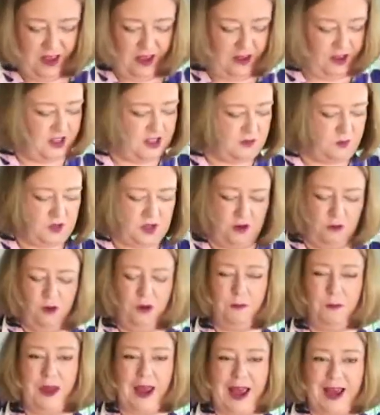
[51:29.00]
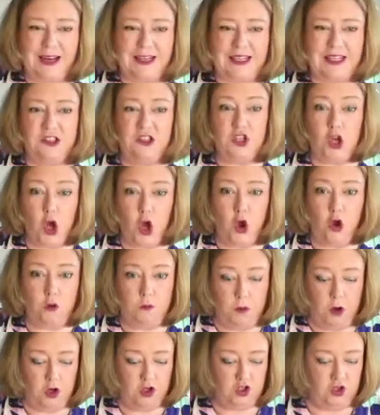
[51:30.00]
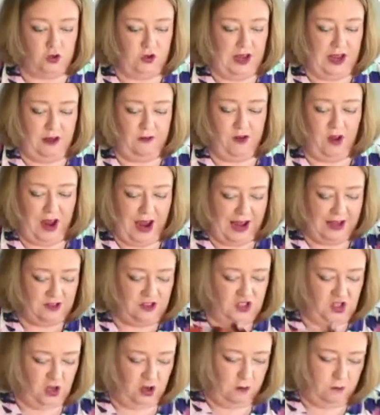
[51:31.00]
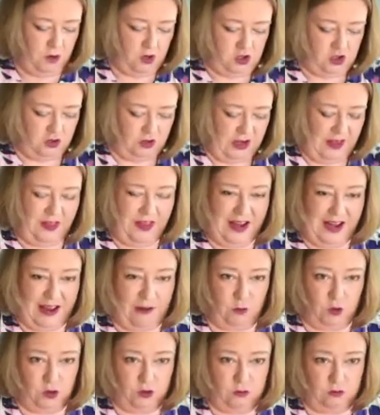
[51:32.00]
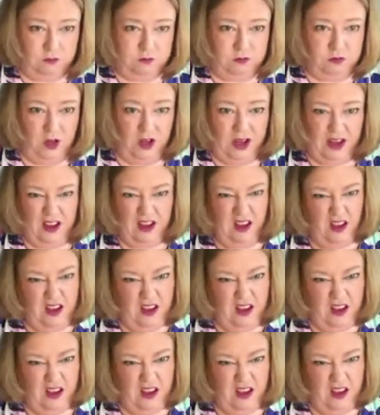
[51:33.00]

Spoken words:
Because you don't want to be adding too much on here. If you add too much on it, then it will like